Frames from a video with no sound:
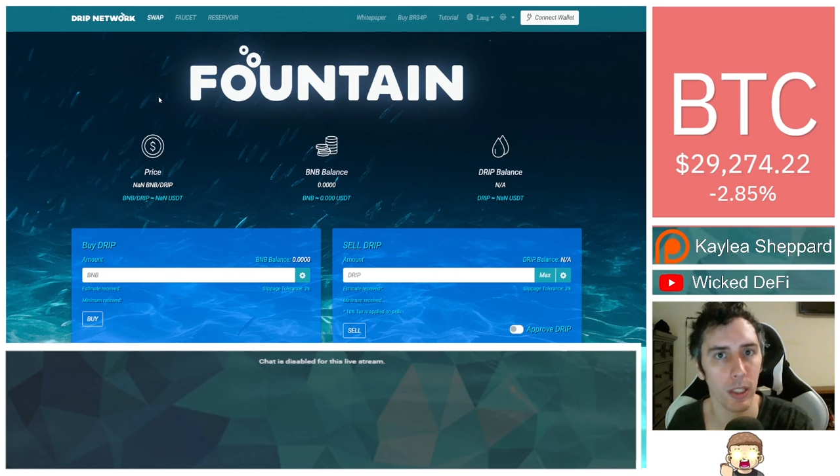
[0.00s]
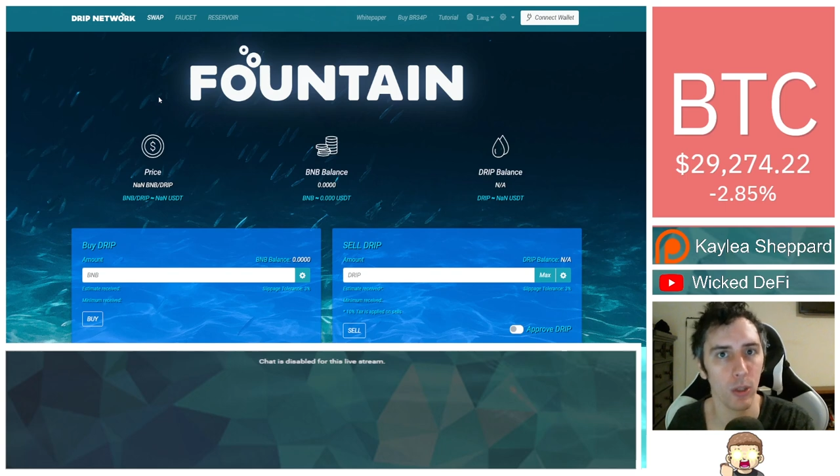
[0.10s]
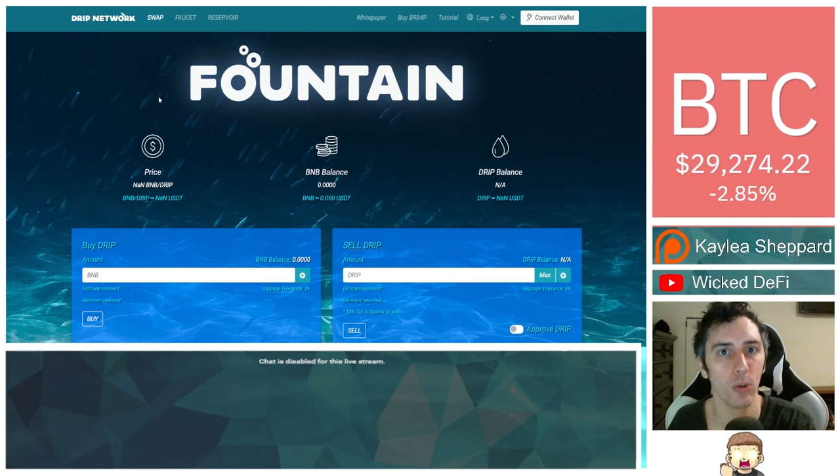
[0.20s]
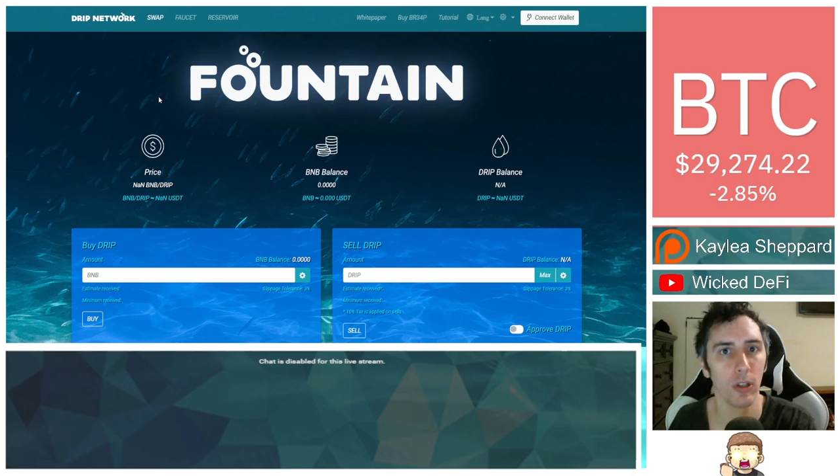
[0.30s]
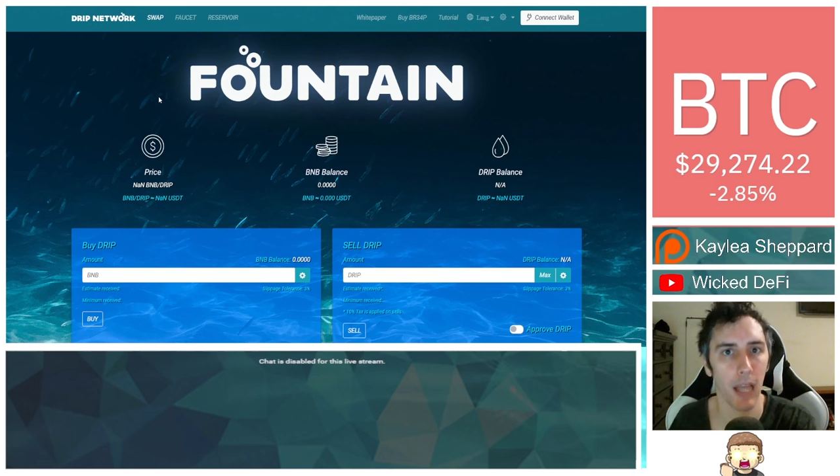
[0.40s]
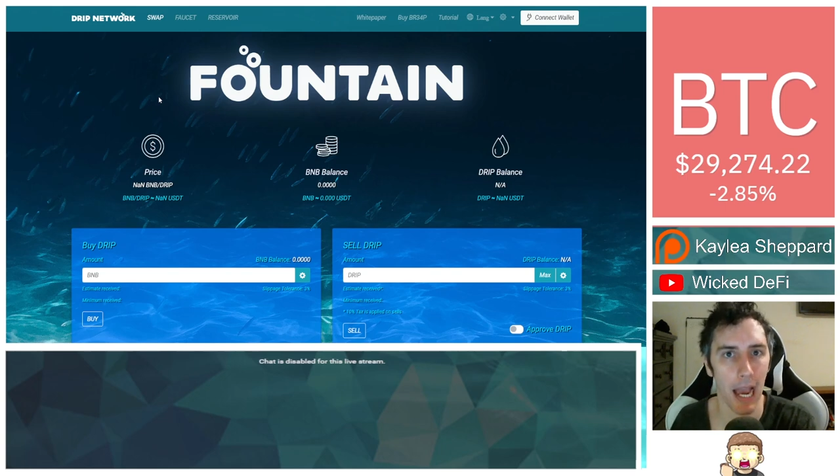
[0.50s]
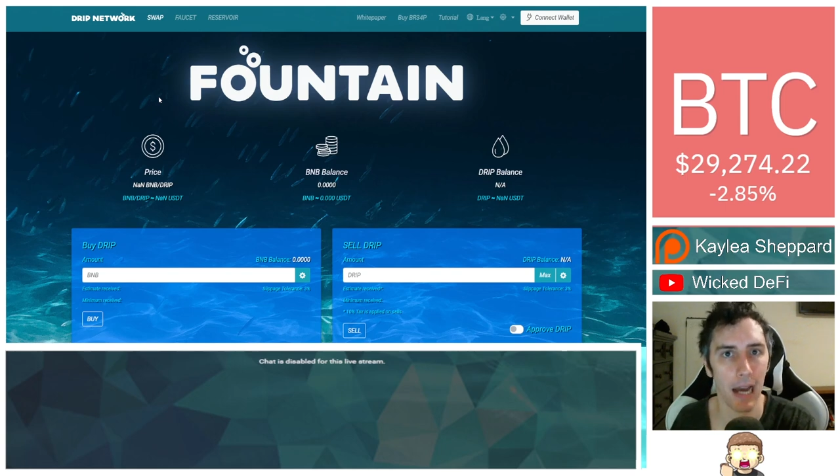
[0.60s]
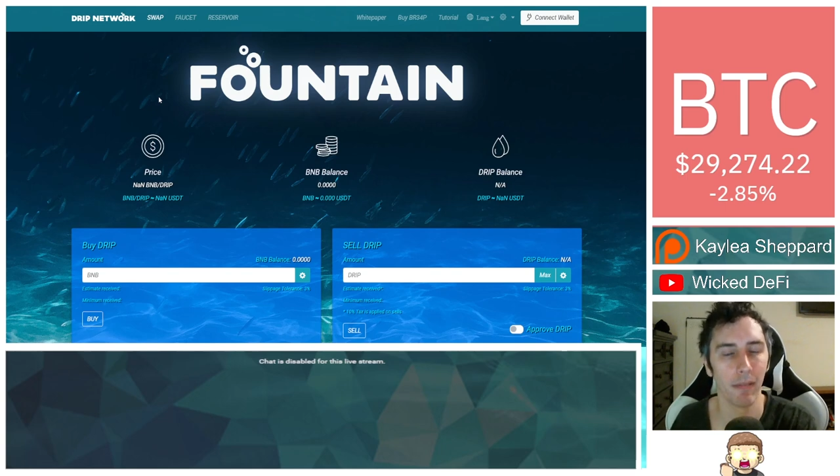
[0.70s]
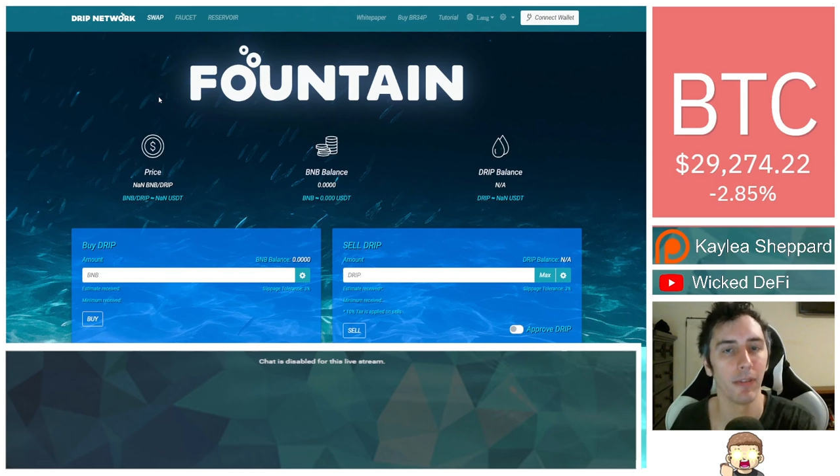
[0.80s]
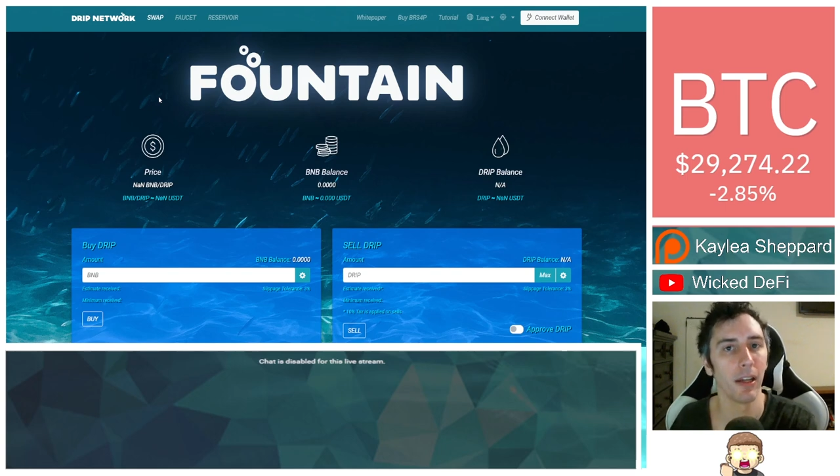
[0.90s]
that you could
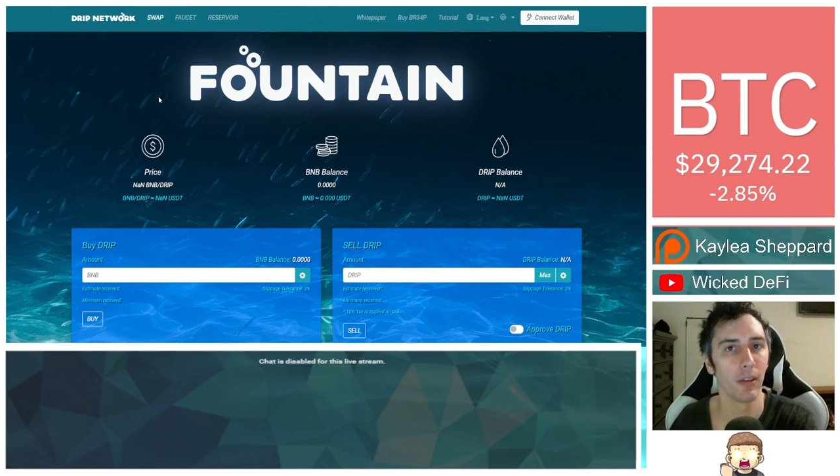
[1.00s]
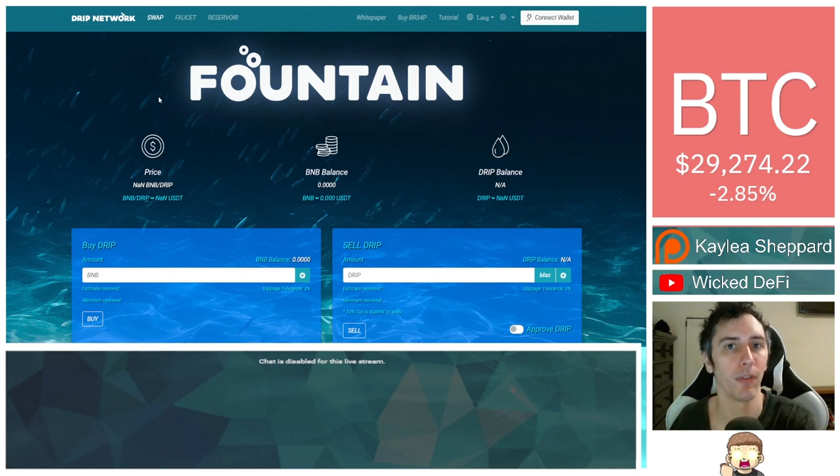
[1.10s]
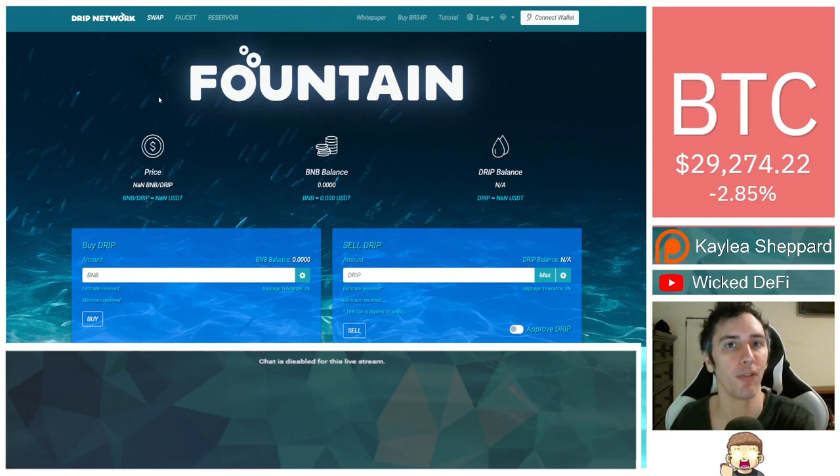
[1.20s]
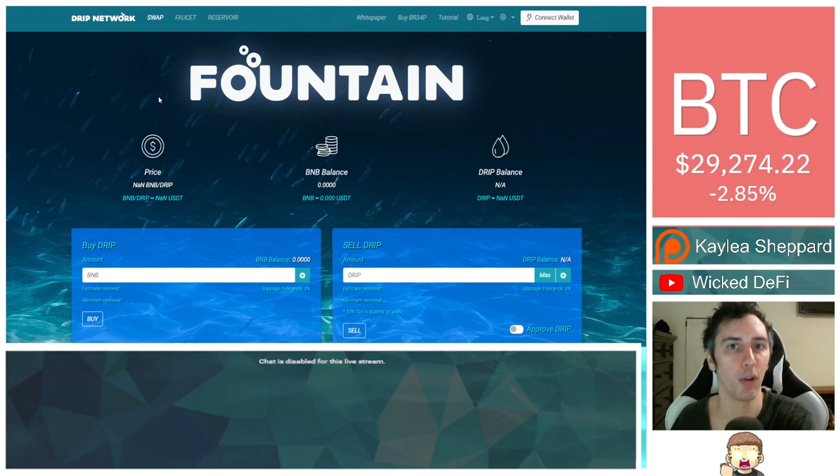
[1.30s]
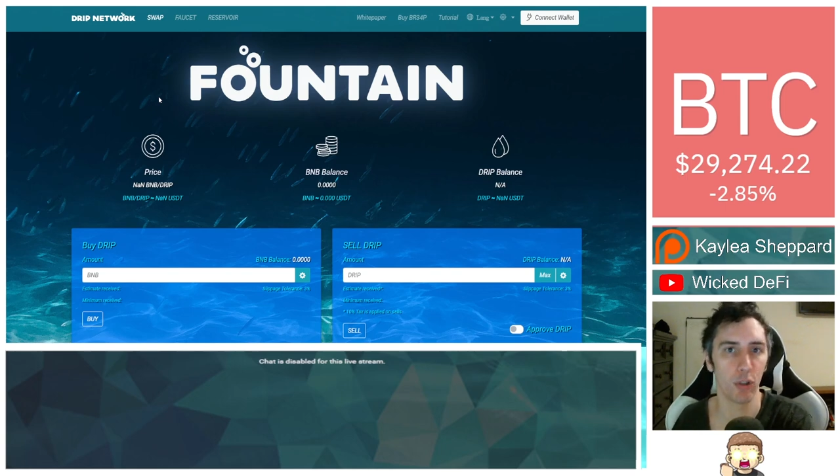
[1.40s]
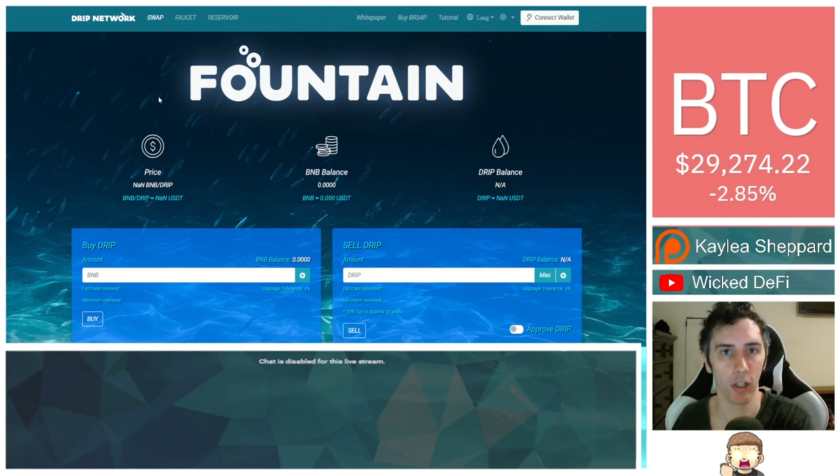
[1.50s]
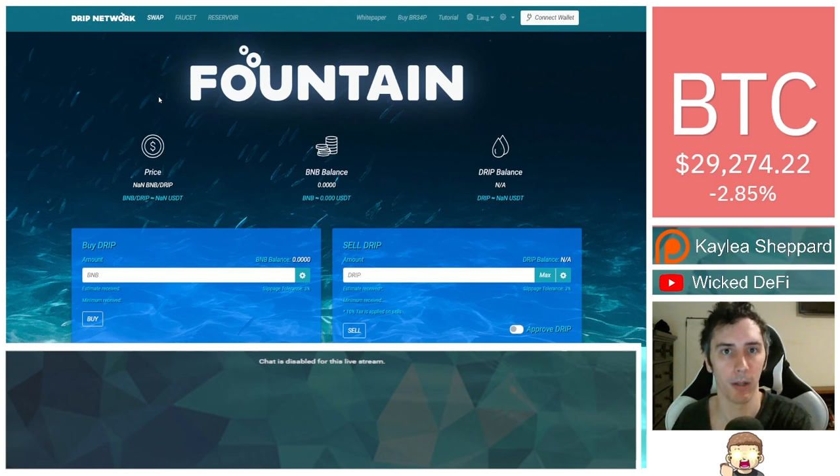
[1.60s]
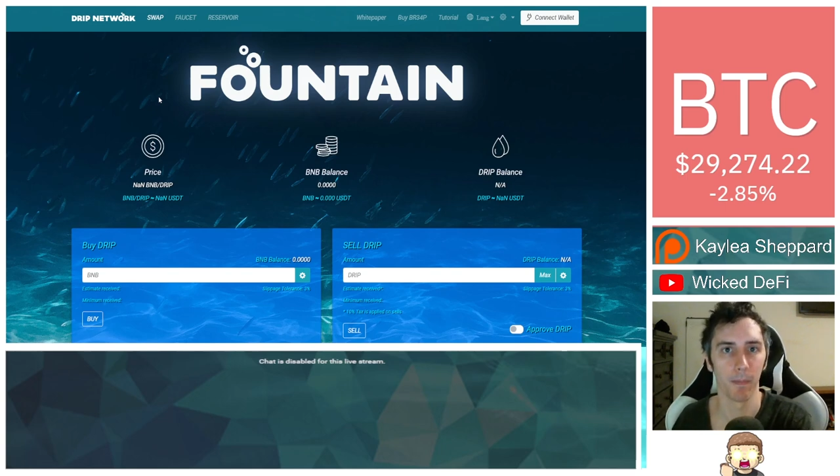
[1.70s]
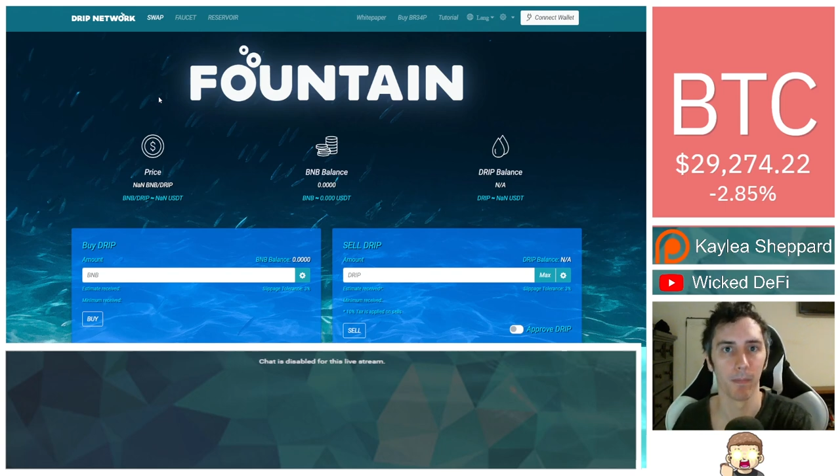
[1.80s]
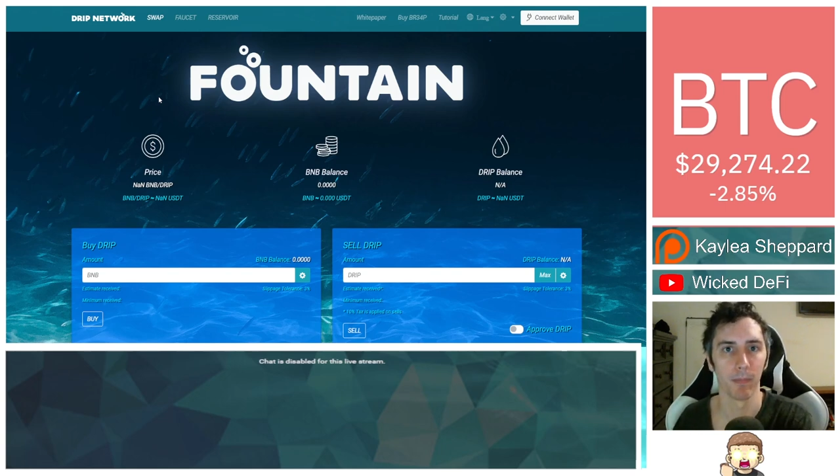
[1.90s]
have in the future.